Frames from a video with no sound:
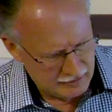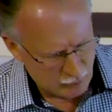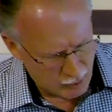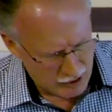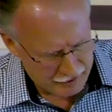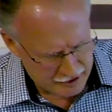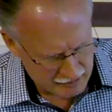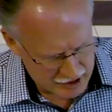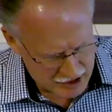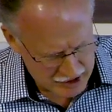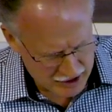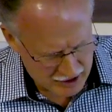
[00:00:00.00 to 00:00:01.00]
wealth and
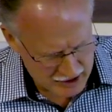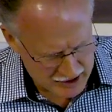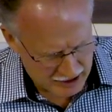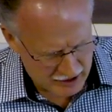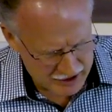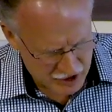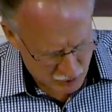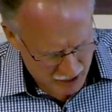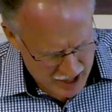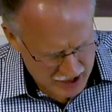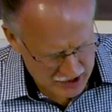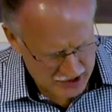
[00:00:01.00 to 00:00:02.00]
riches in his house, his
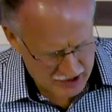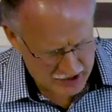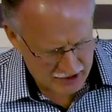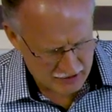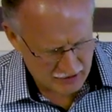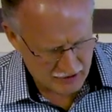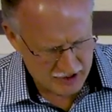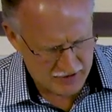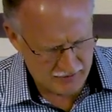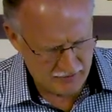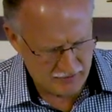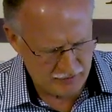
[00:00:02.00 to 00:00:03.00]
righteousness
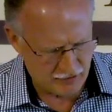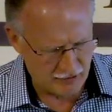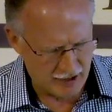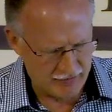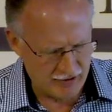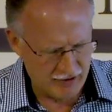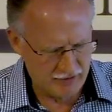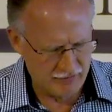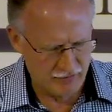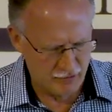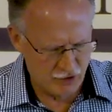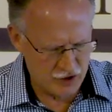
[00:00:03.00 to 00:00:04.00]
endures forever.
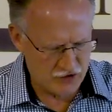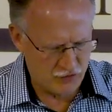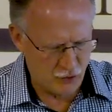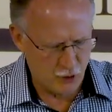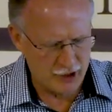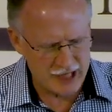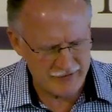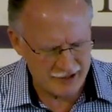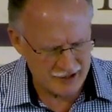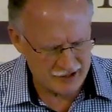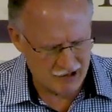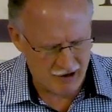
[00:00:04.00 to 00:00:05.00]
Verse 4 even
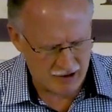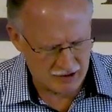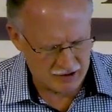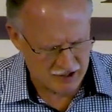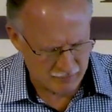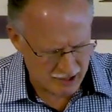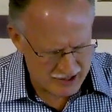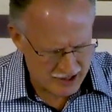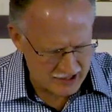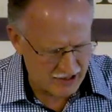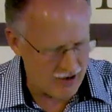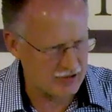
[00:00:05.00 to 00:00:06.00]
in darkness, everybody
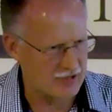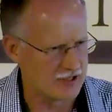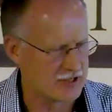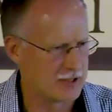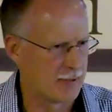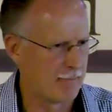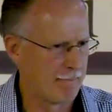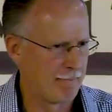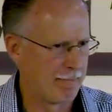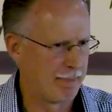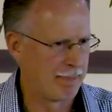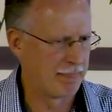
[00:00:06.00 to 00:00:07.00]
say darkness,
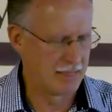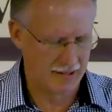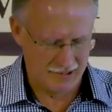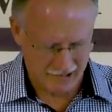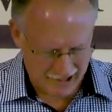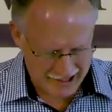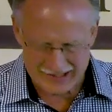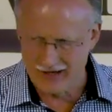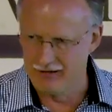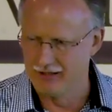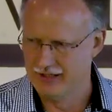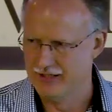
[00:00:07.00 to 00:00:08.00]
darkness. light
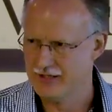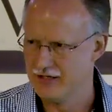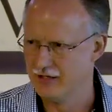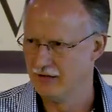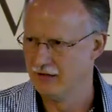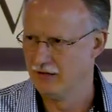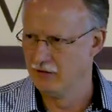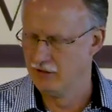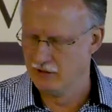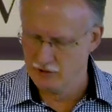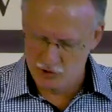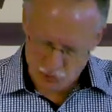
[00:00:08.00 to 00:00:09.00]
dawns.
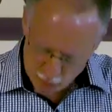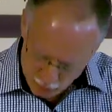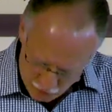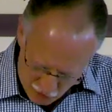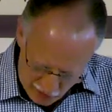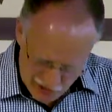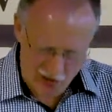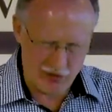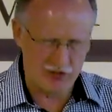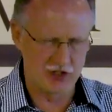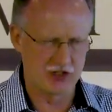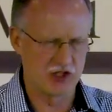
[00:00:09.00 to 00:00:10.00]
So if you're in
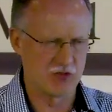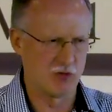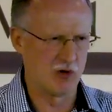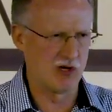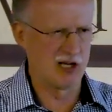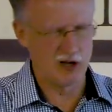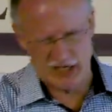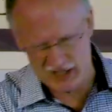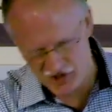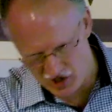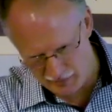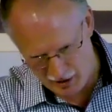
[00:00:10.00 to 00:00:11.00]
darkness this morning uh,
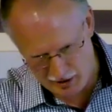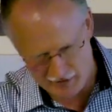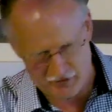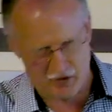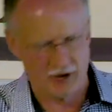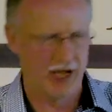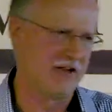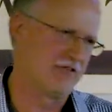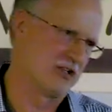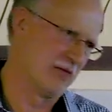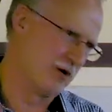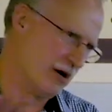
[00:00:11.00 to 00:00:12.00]
in some area of your
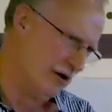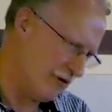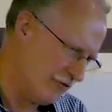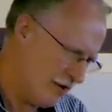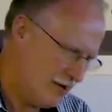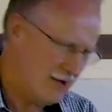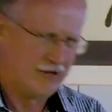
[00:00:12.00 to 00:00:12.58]
life, some area of